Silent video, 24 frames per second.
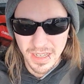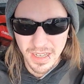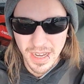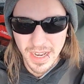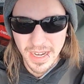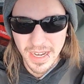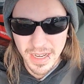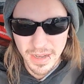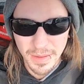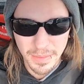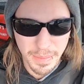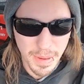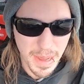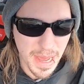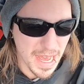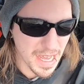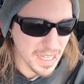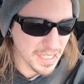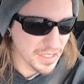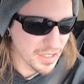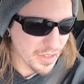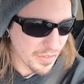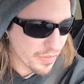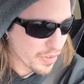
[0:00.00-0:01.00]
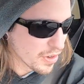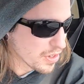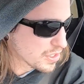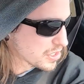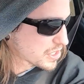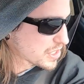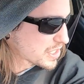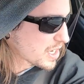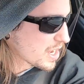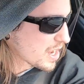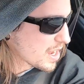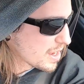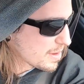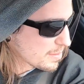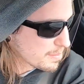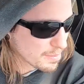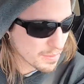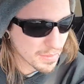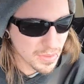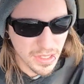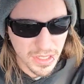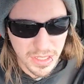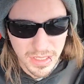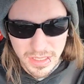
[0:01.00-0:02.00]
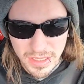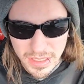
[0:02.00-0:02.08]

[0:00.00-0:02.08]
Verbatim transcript: I didn't pass the first time.